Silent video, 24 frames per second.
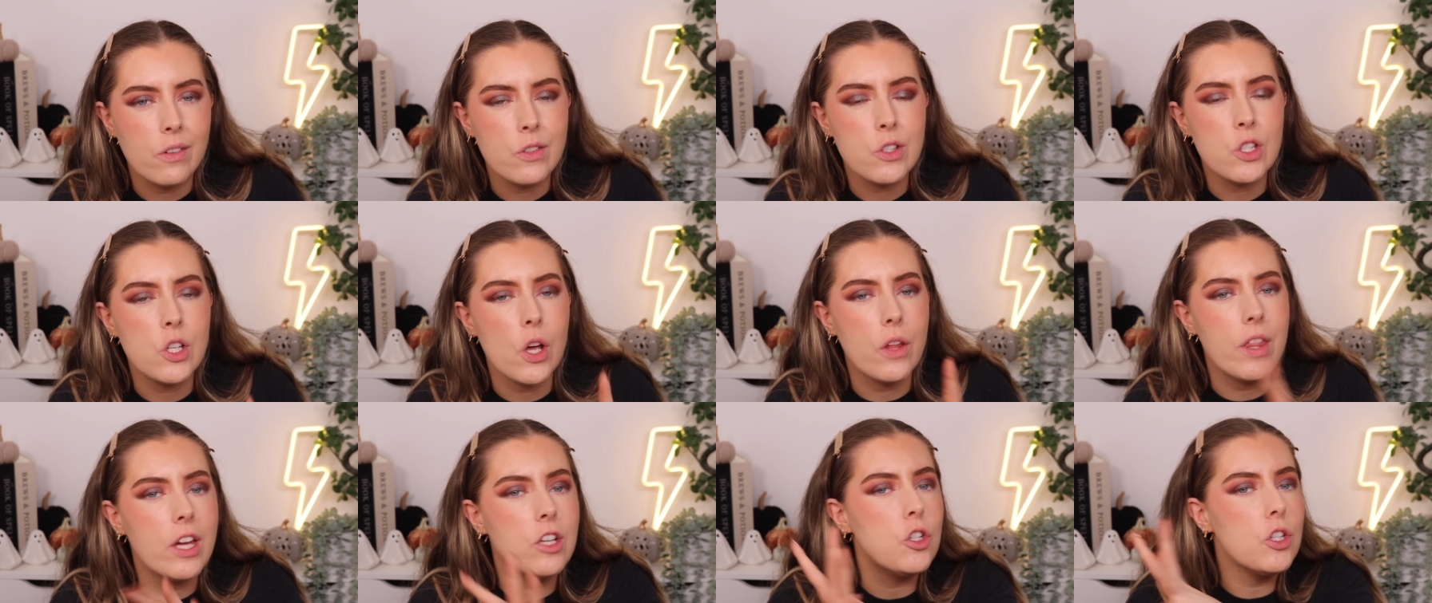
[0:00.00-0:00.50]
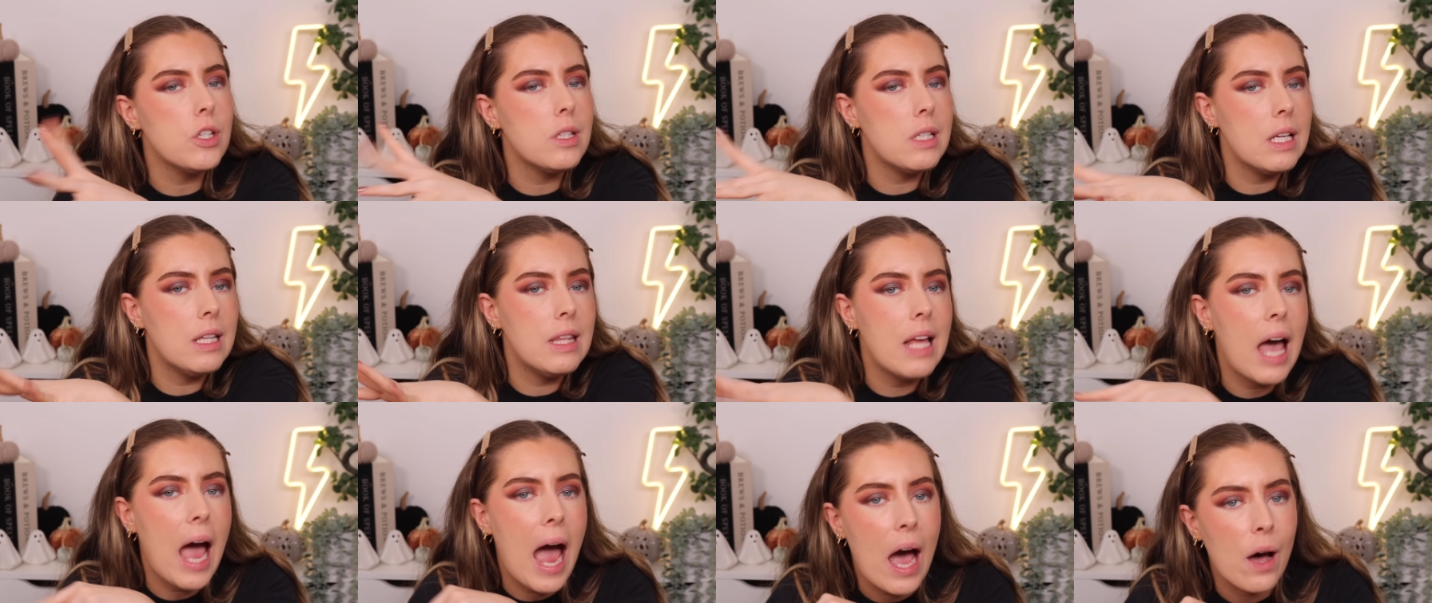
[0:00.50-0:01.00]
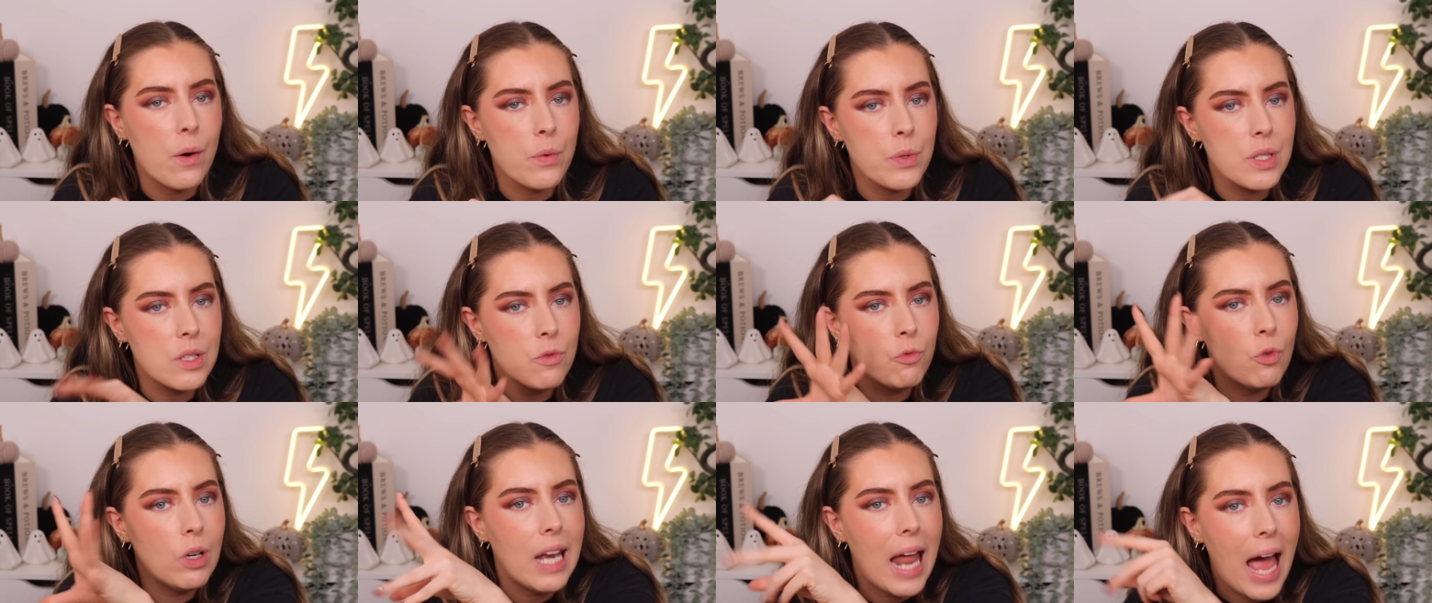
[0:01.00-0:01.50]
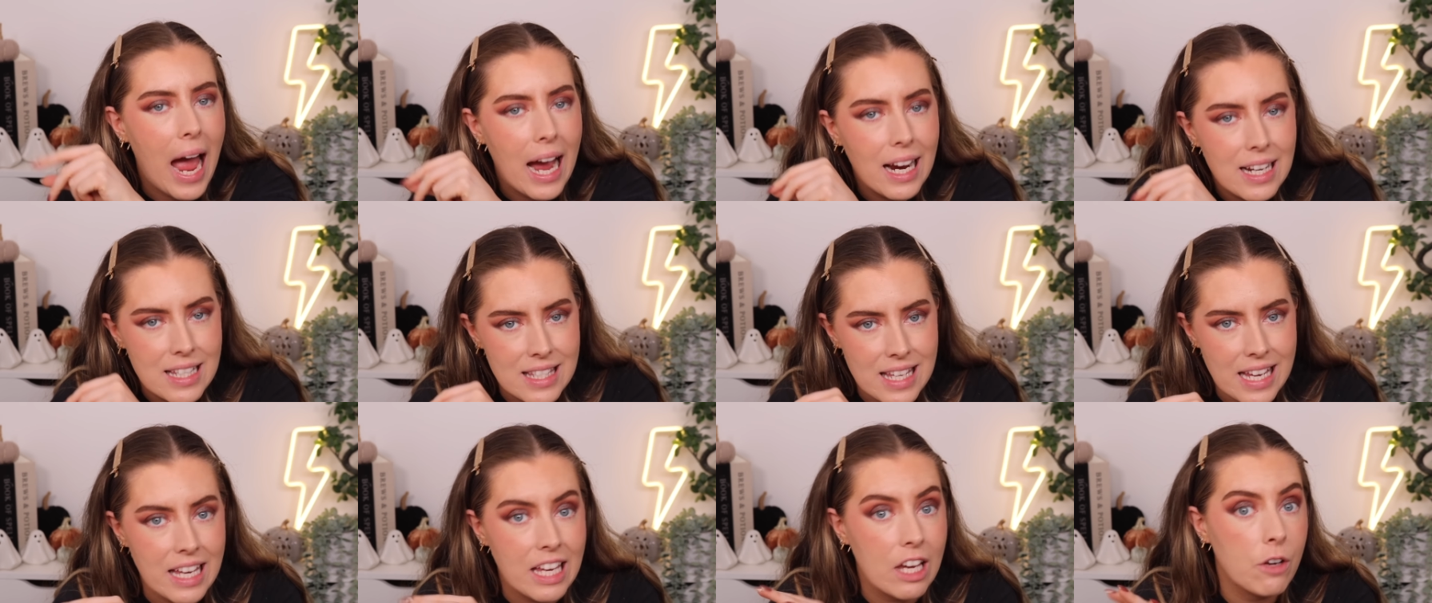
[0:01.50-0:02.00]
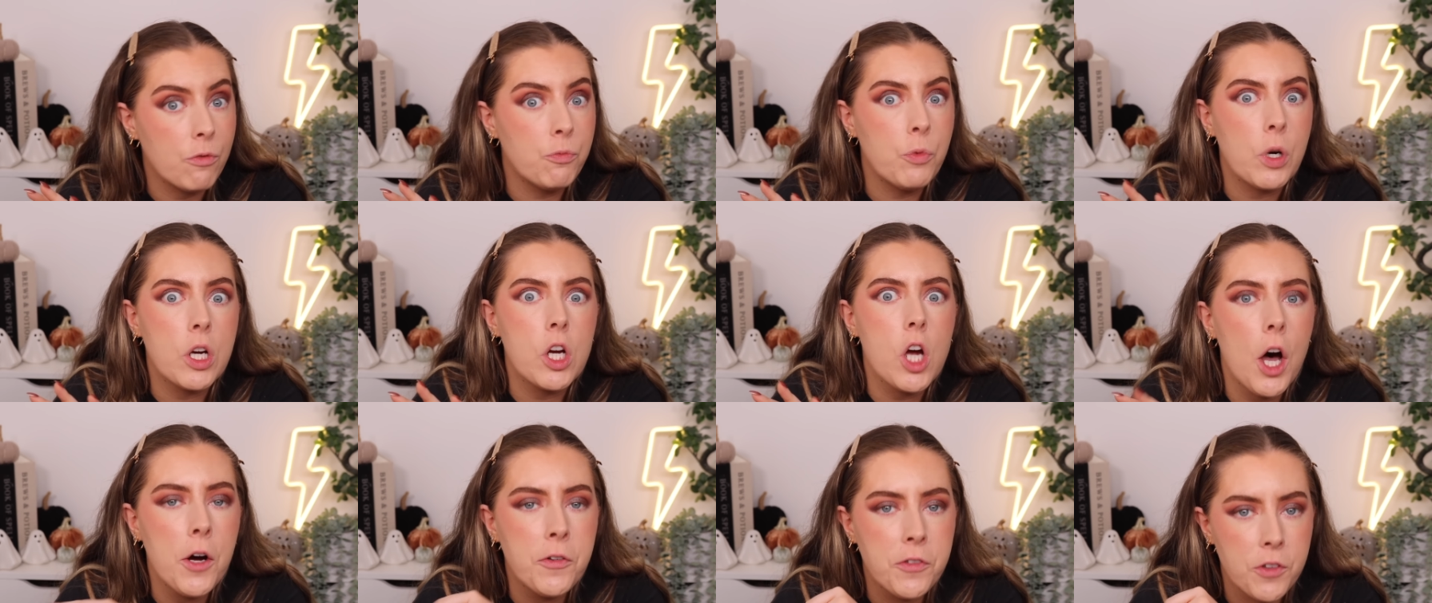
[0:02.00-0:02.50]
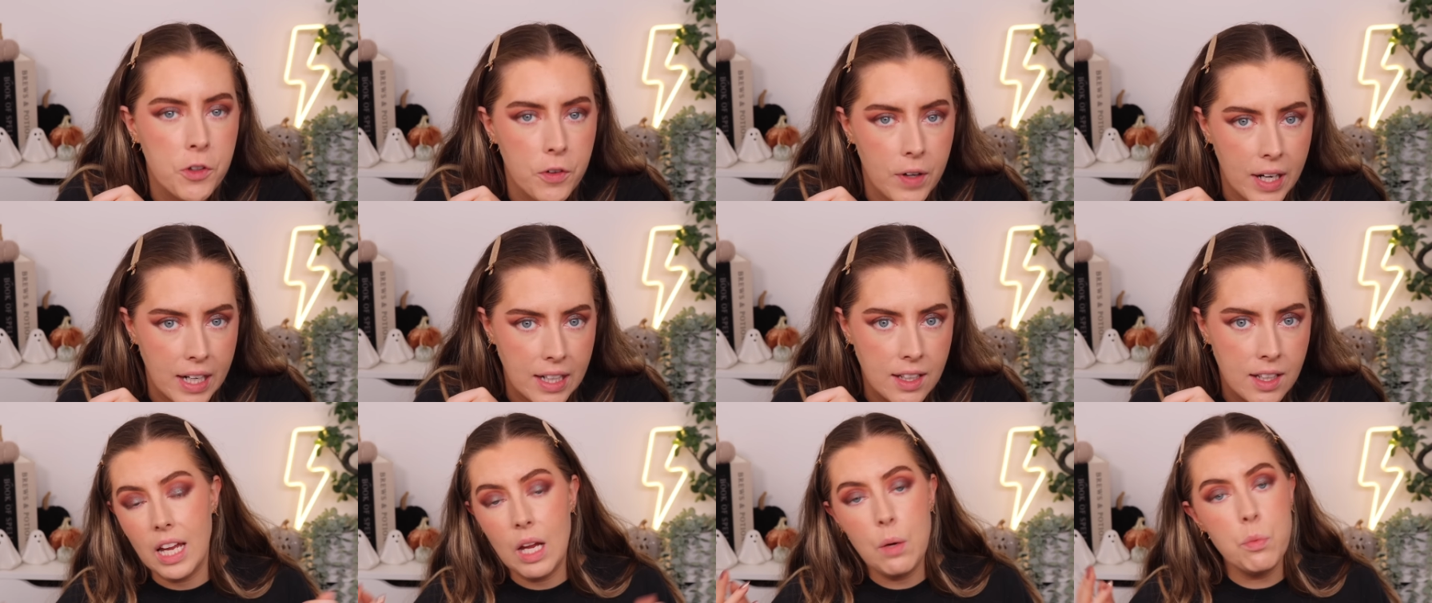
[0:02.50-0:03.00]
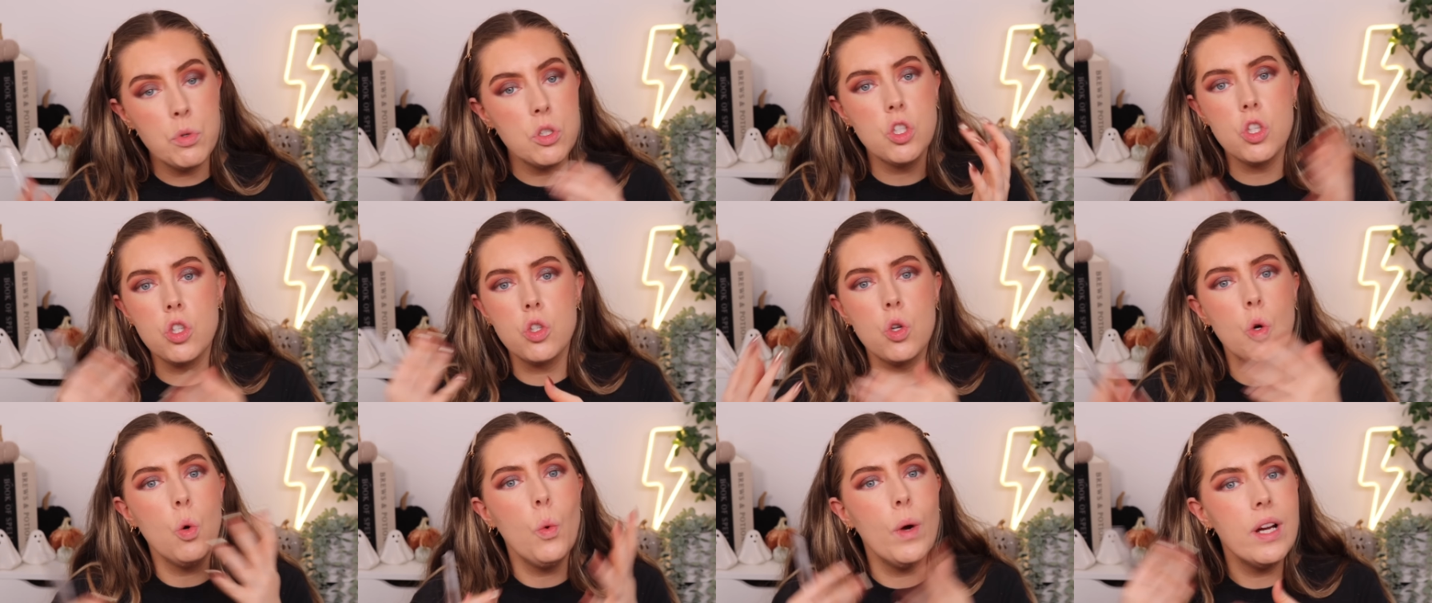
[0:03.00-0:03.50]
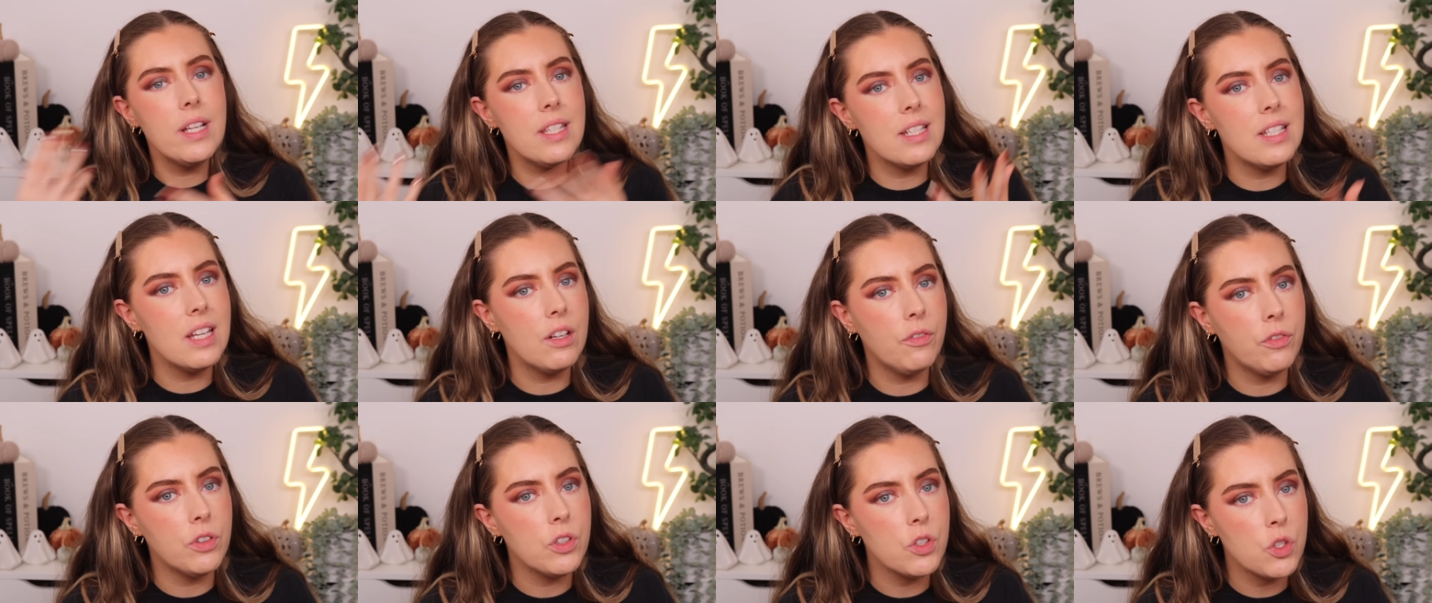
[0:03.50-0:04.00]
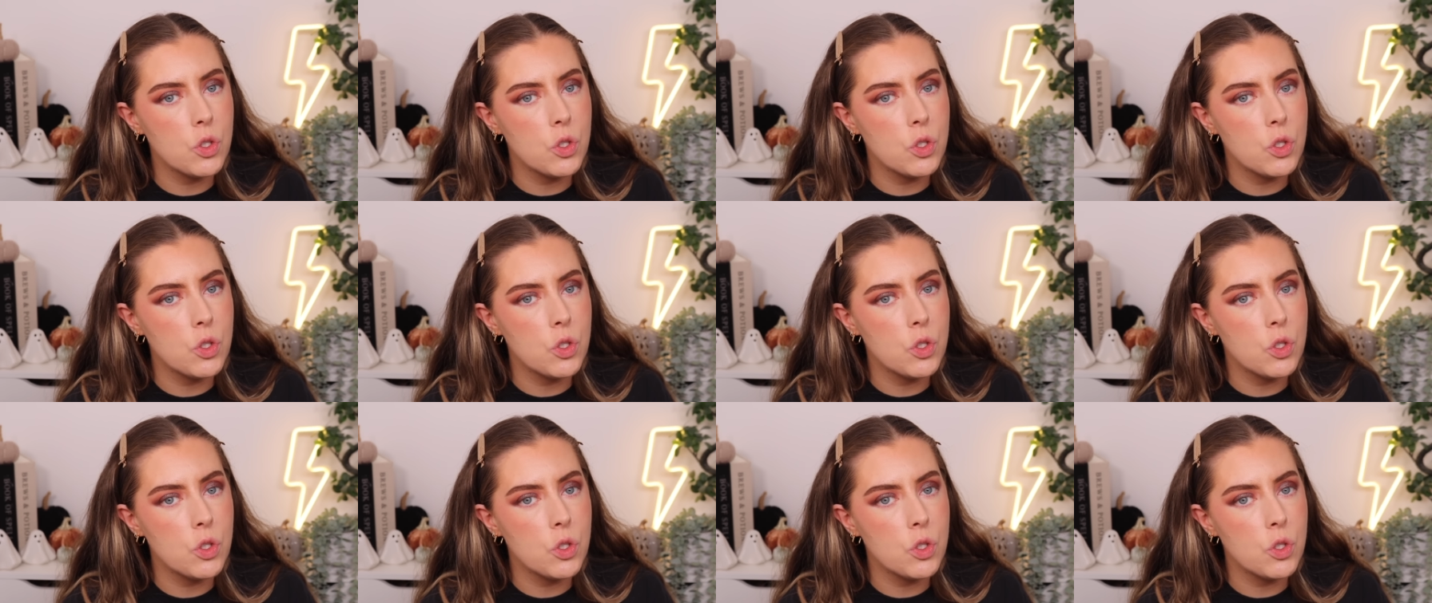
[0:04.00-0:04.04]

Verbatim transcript: so they're just in the house, relaxing and recovering. It was just always a different